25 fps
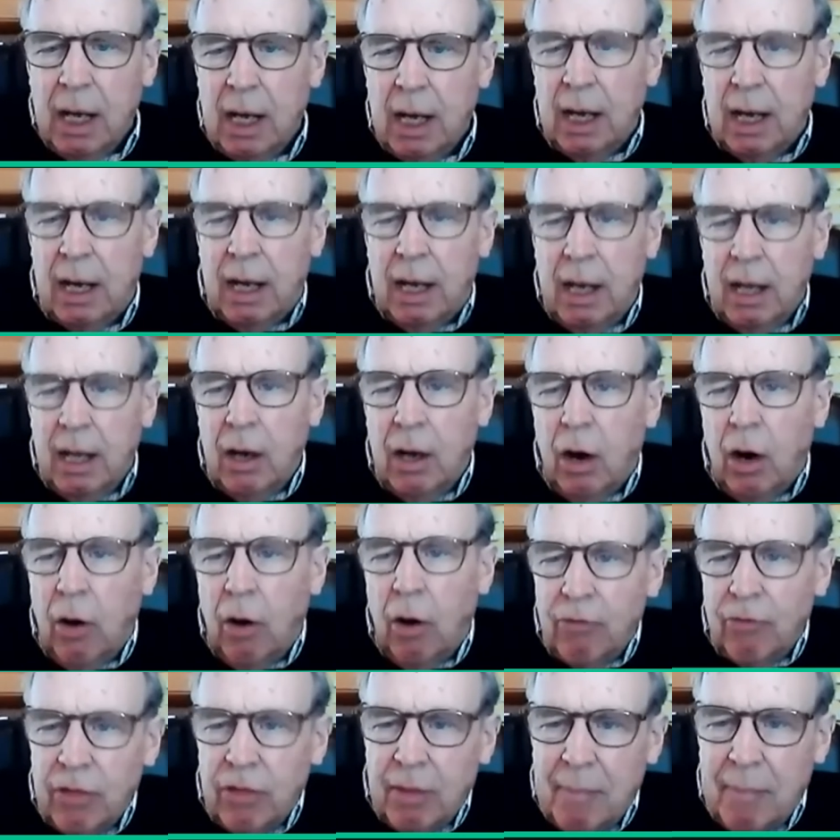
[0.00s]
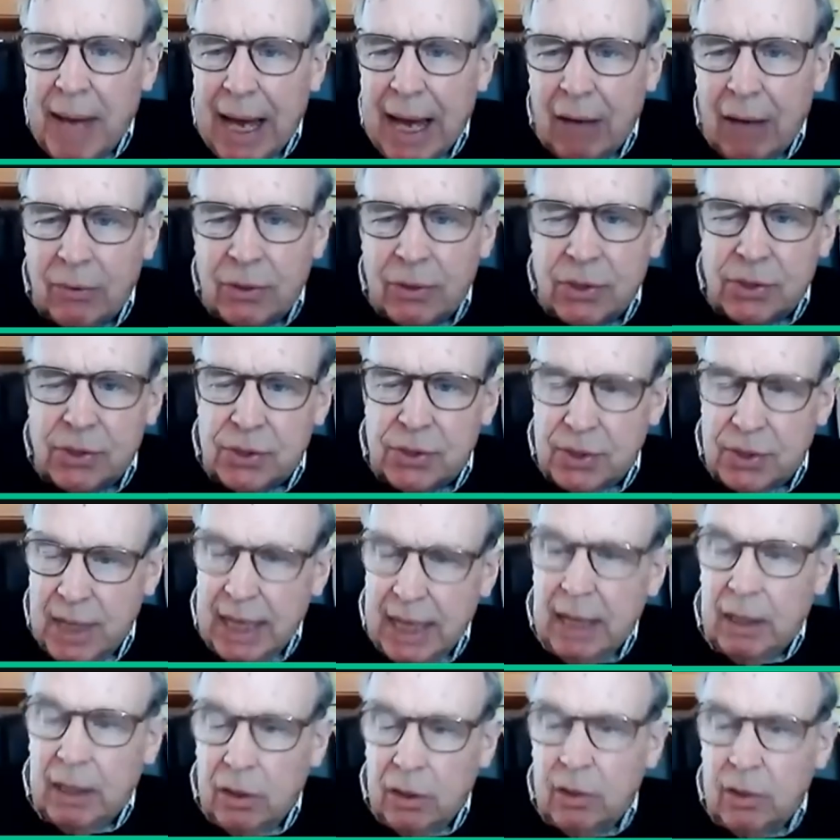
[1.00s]
uh, over the mountains,
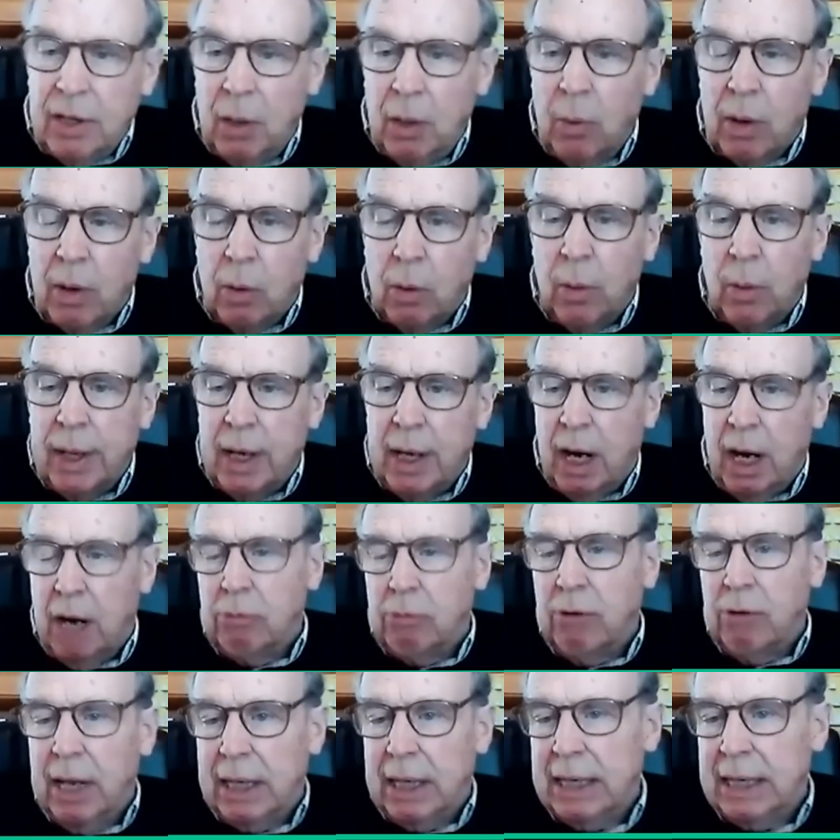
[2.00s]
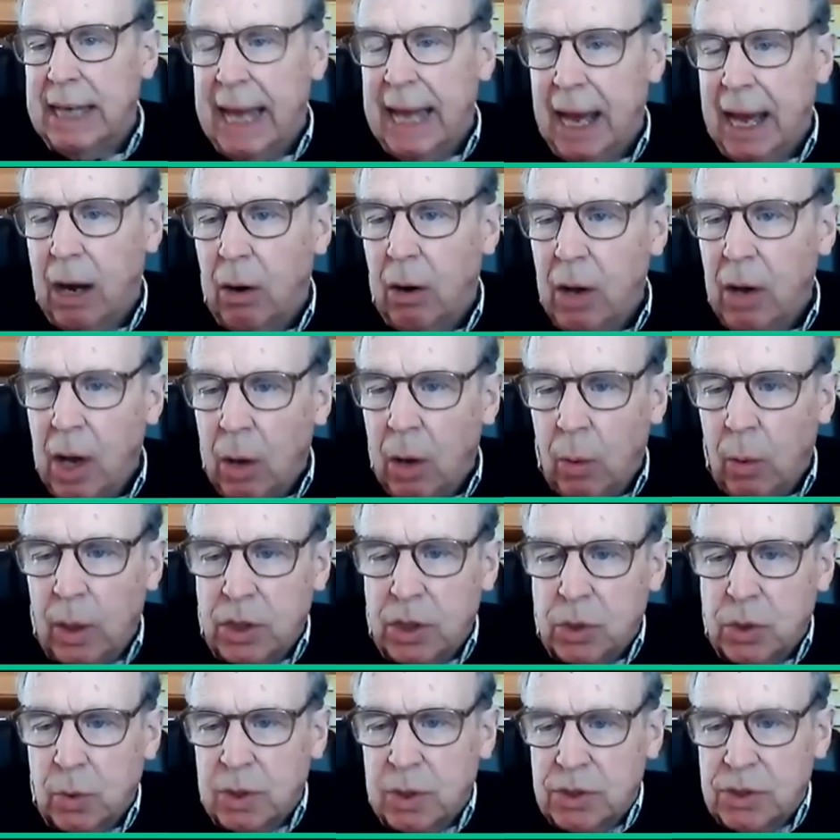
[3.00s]
including where we are right now,
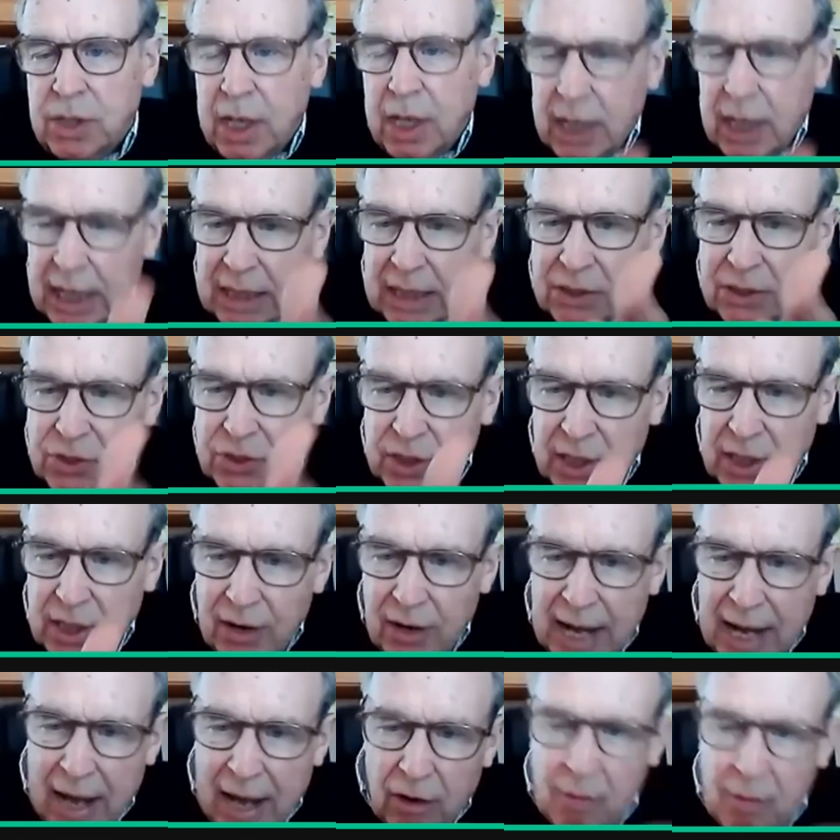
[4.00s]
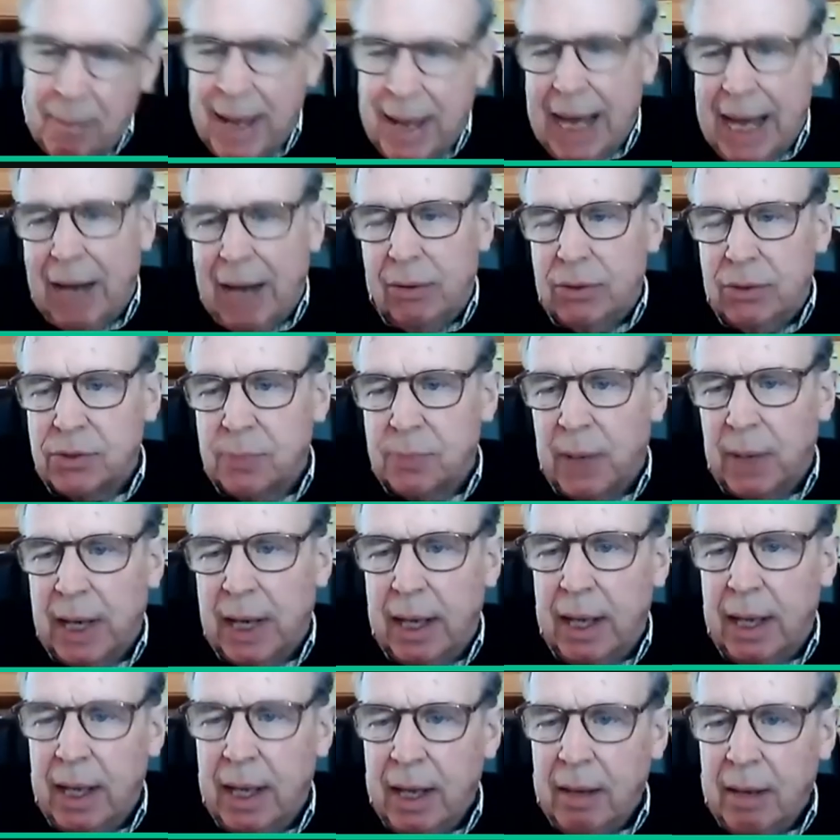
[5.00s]
which was considered out of bounds
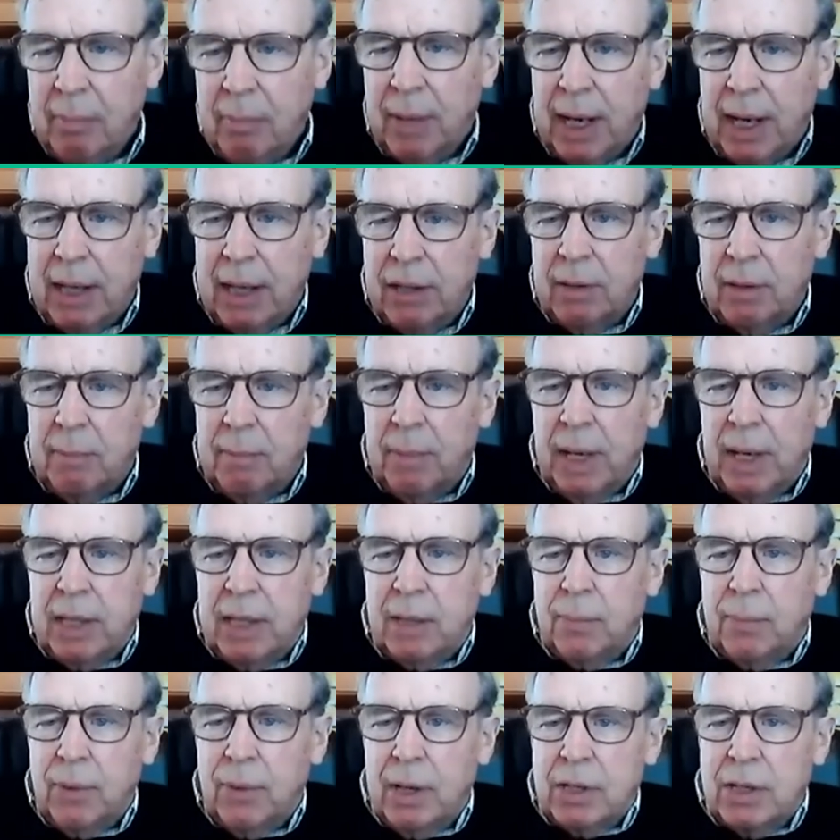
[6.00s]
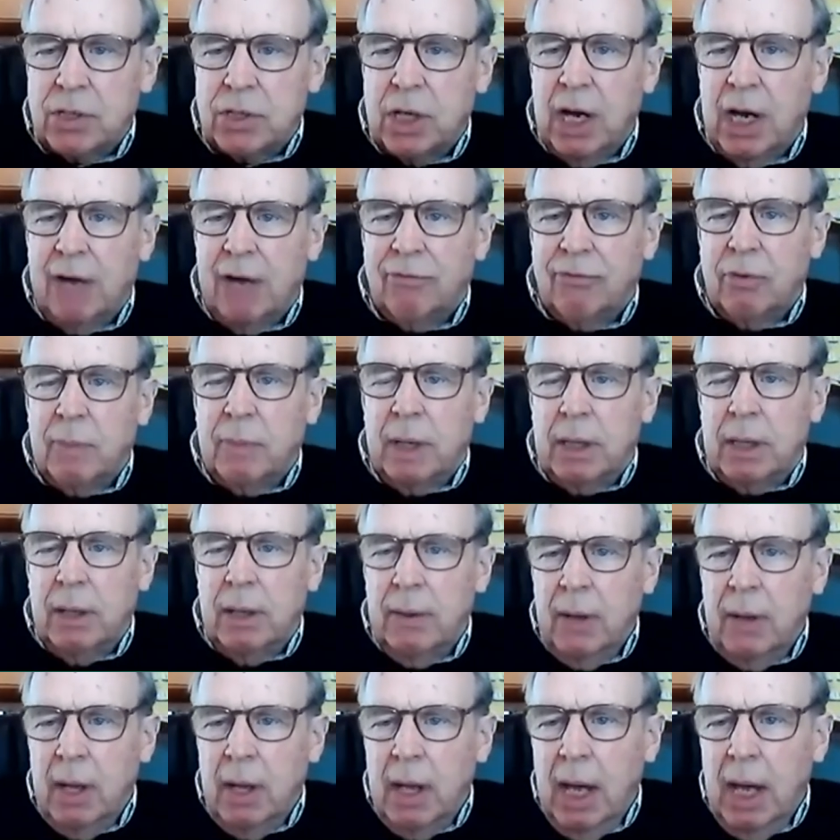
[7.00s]
by, by, the, by the British government.
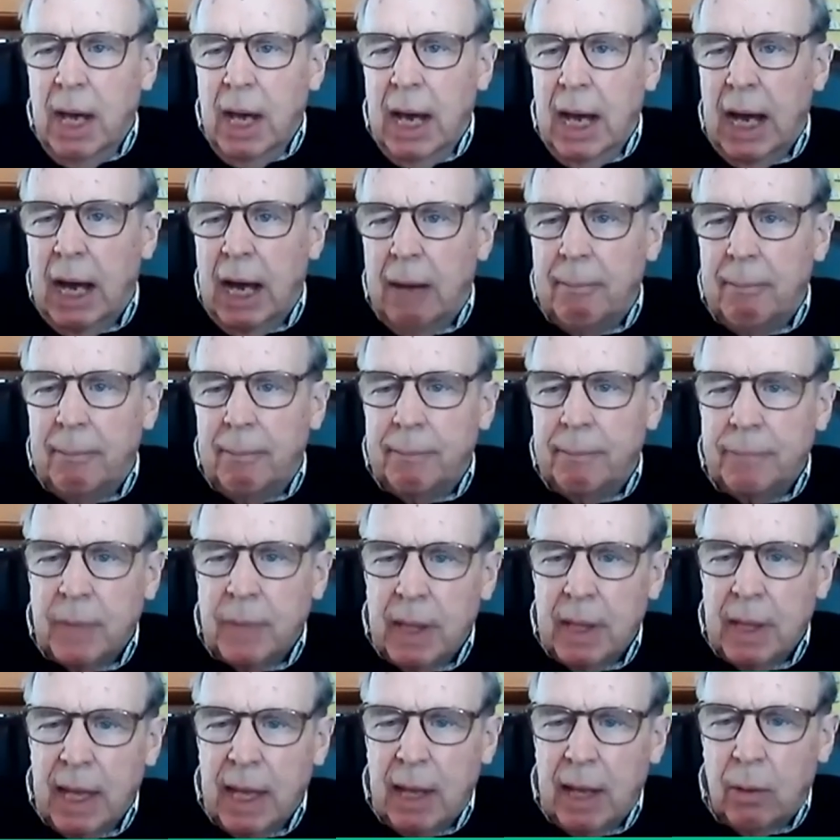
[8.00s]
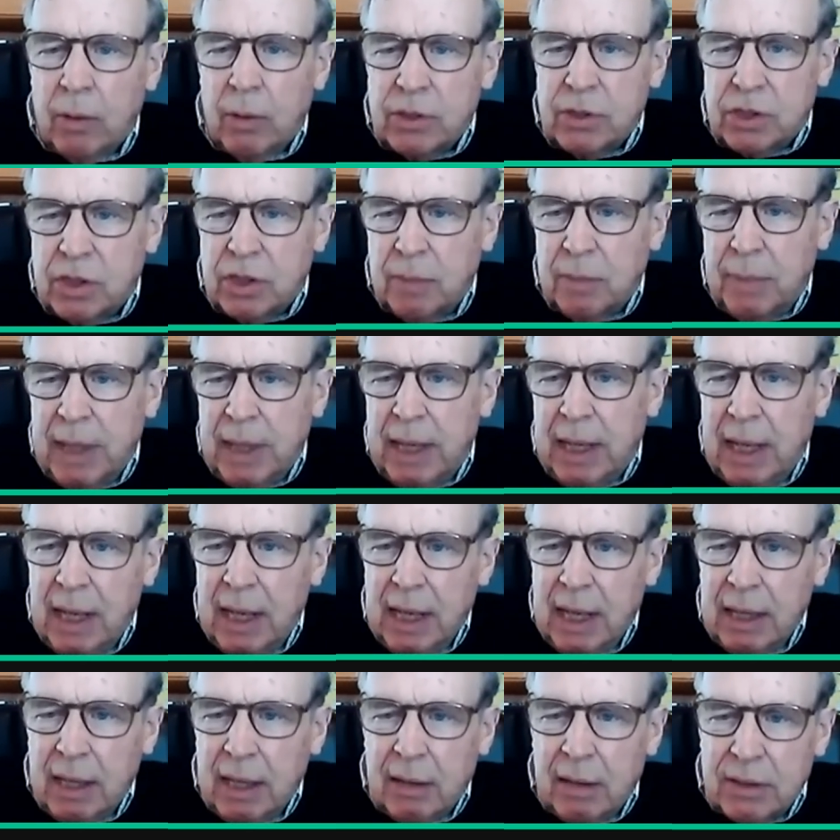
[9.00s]
Um, it was to be,
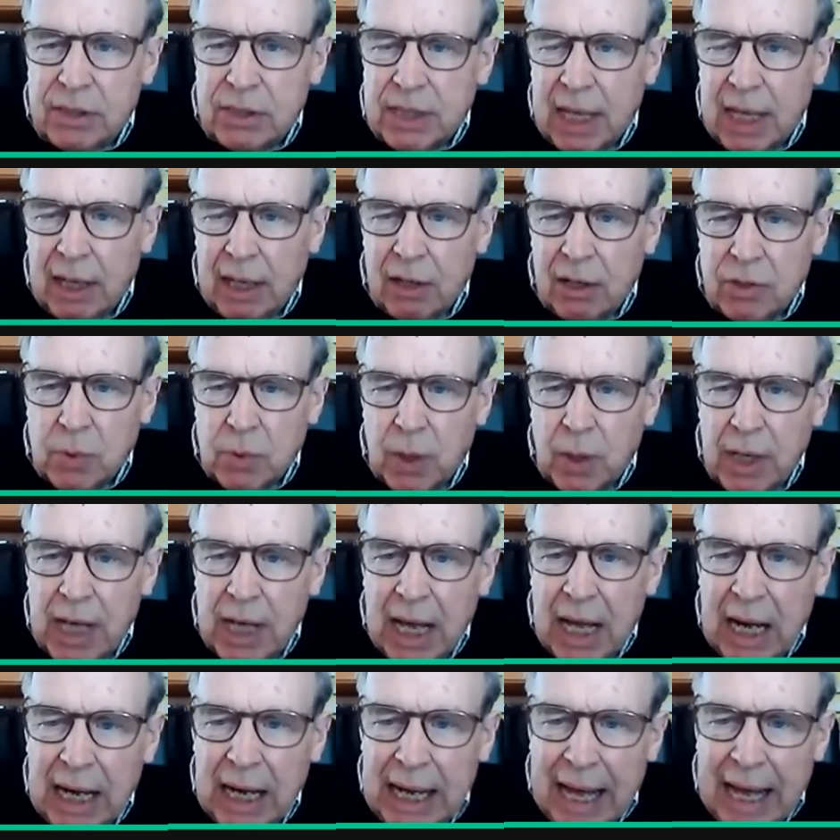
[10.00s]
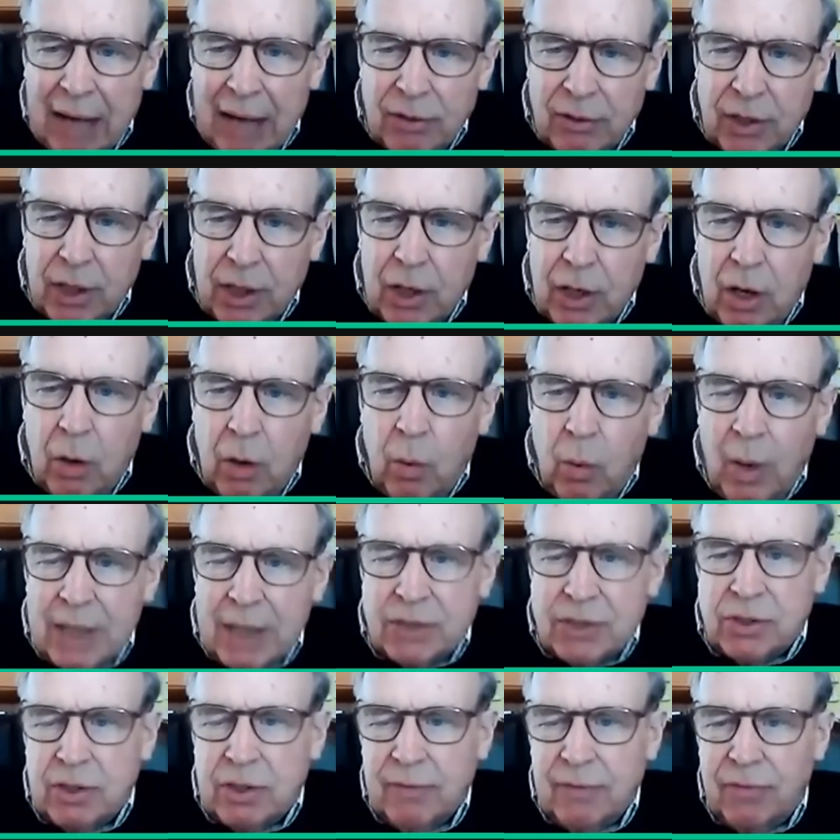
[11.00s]
settlers were not allowed to go
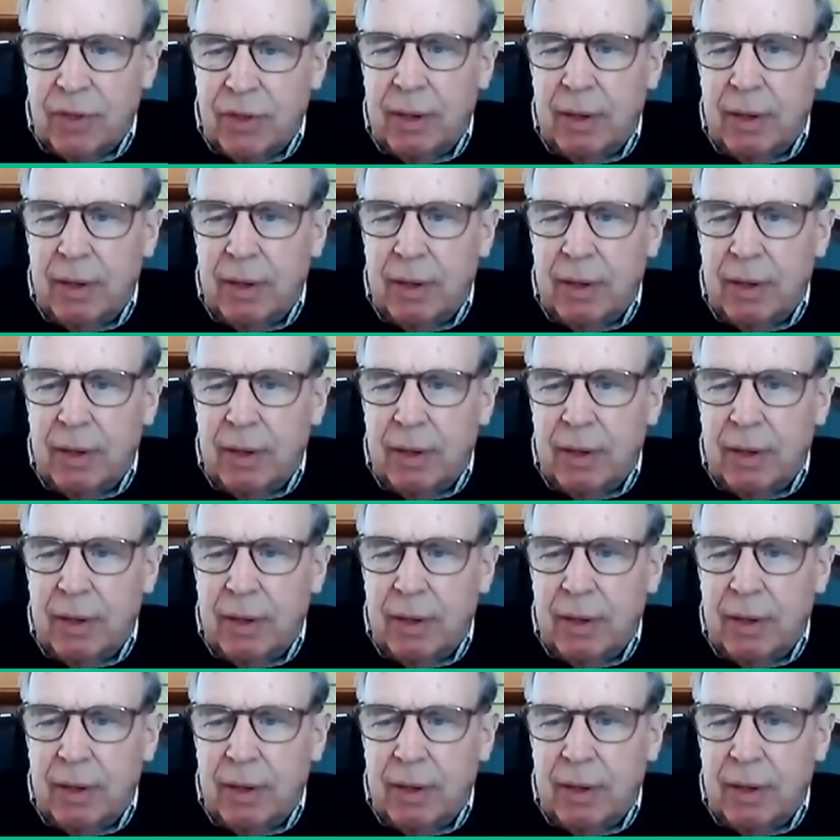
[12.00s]
west of